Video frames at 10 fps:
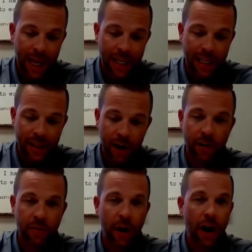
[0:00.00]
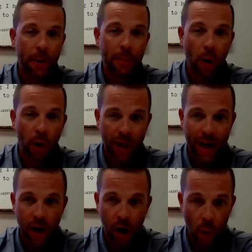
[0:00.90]
and then they're able to borrow that
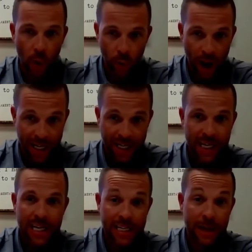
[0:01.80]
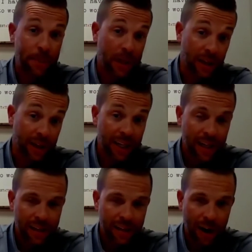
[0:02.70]
at a lower rate. Typically,
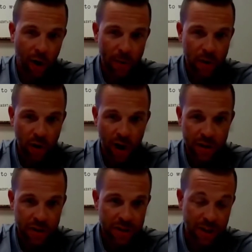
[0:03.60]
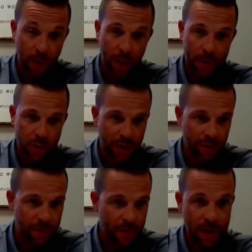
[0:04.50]
that arbitrage is somewhere between
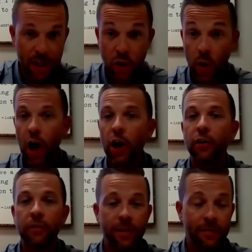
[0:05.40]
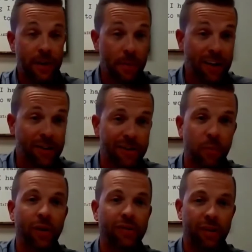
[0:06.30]
50 to 150 basis
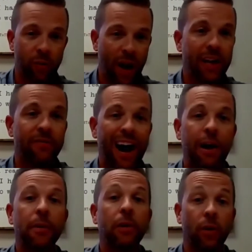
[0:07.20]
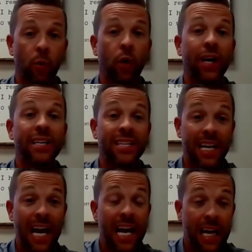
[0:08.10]
points in the rate environment that we're in
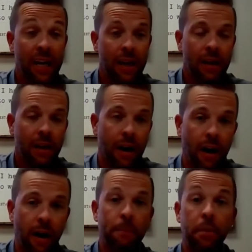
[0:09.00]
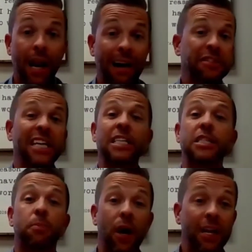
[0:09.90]
today. But I've seen it
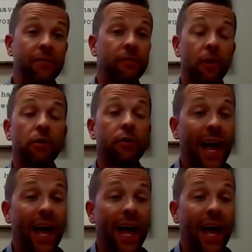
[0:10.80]
spread even further than